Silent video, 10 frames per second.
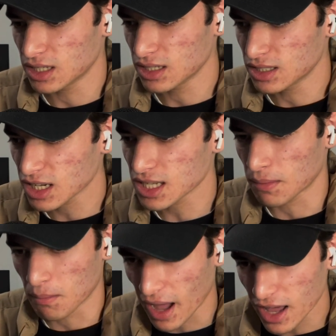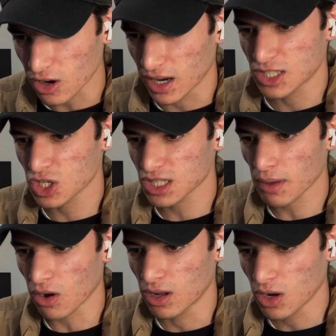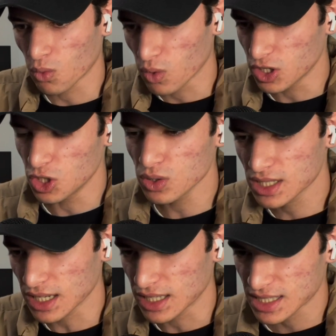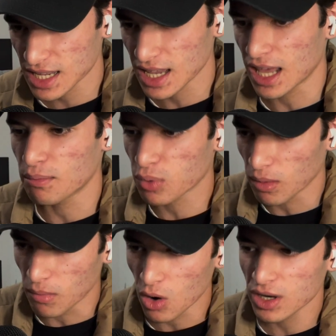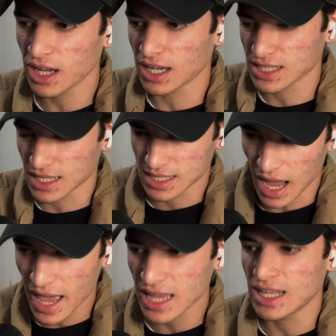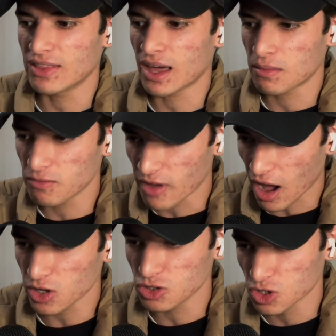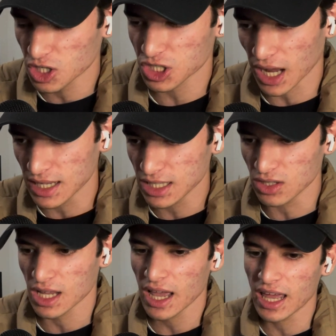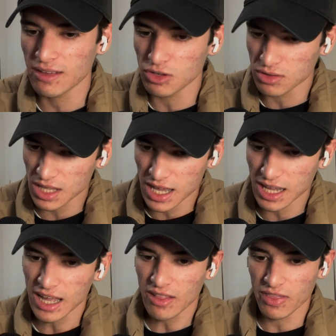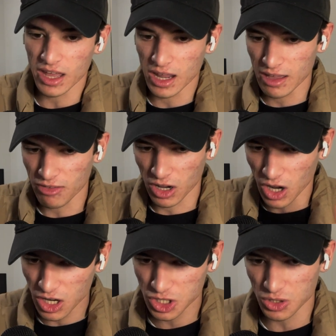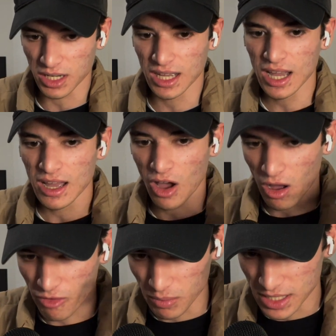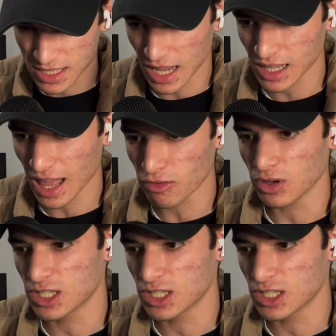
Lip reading: doesn't matter. It's just about reducing sin and promoting a society that values Christian ideals. And if you think that if a country from the state level is